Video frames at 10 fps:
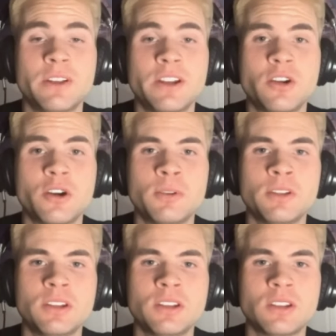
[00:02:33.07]
very
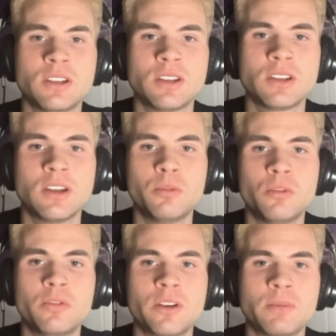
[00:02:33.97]
common in the
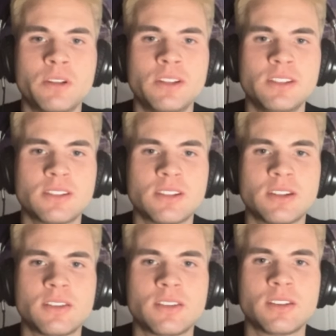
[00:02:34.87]
poor families
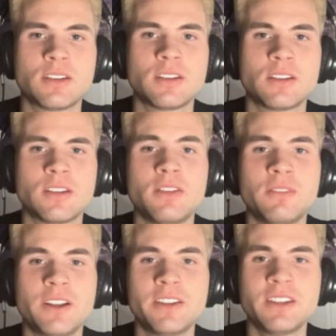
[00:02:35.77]
that the
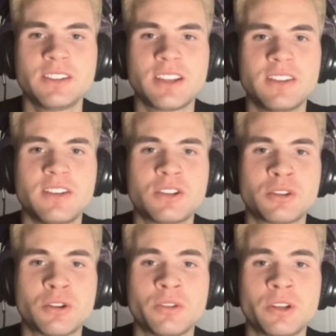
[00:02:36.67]
father is getting
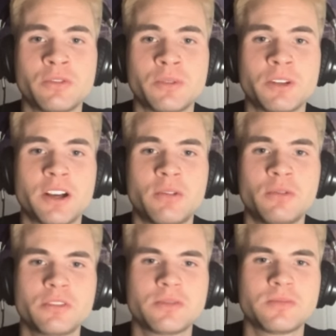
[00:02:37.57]
thrown out from the
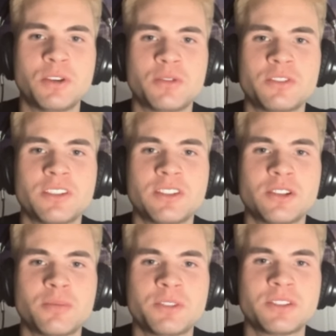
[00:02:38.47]
house because he
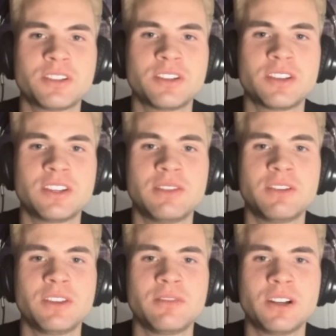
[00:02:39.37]
stops
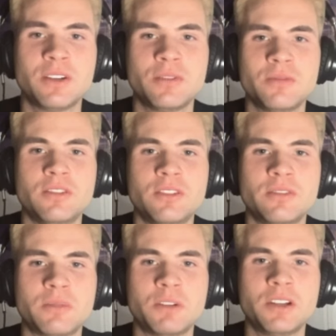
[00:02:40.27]
giving the value to the
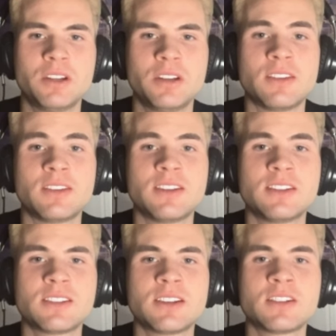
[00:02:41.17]
family, that he
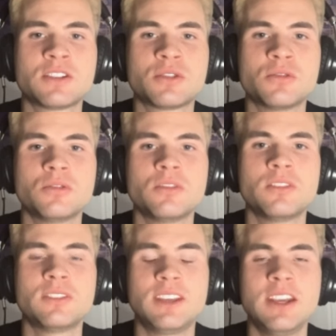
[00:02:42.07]
starts to
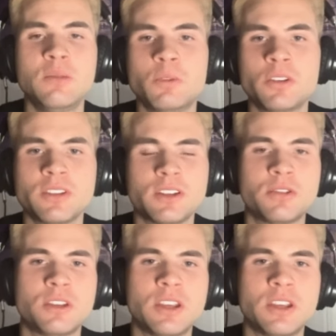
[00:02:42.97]
take more than to